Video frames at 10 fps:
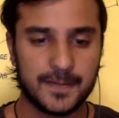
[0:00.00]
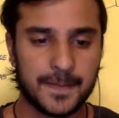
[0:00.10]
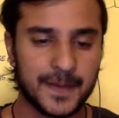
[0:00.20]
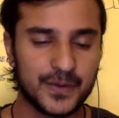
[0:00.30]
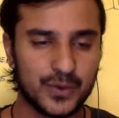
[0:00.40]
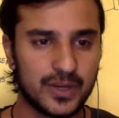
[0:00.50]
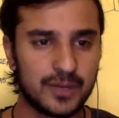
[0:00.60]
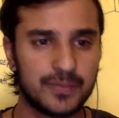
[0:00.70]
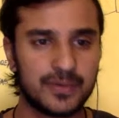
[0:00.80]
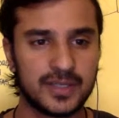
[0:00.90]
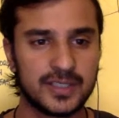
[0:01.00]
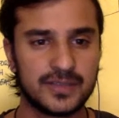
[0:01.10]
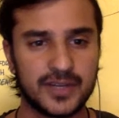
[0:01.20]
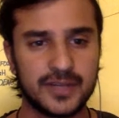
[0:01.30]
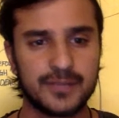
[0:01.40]
grown up is a
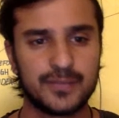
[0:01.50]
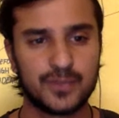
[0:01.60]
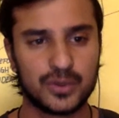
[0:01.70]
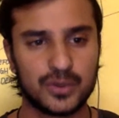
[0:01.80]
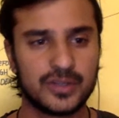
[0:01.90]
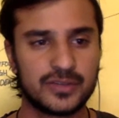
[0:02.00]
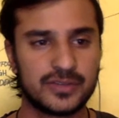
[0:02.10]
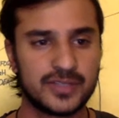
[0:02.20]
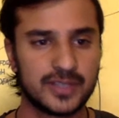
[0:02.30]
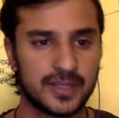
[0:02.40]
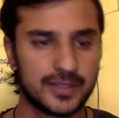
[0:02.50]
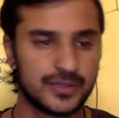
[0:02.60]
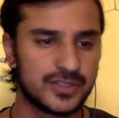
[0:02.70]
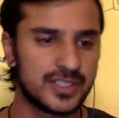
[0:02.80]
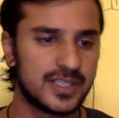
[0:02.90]
very important
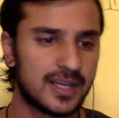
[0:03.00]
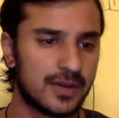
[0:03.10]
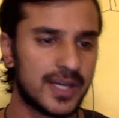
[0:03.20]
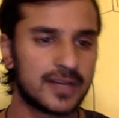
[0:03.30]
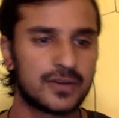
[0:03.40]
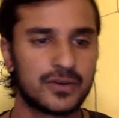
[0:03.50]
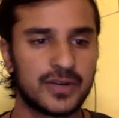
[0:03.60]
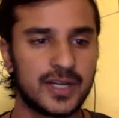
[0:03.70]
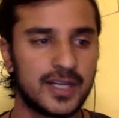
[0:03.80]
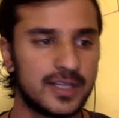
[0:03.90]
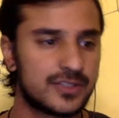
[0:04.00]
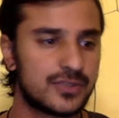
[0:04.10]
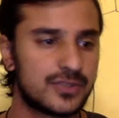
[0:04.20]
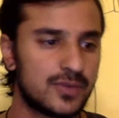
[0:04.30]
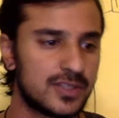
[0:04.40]
to see how that
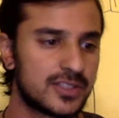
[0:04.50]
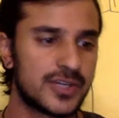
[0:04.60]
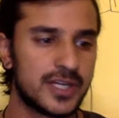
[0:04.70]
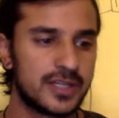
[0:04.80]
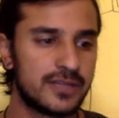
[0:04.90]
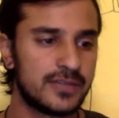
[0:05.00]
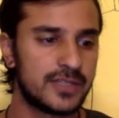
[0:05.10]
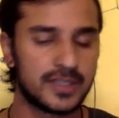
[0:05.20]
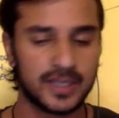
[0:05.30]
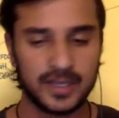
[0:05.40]
correlates to one's creativity.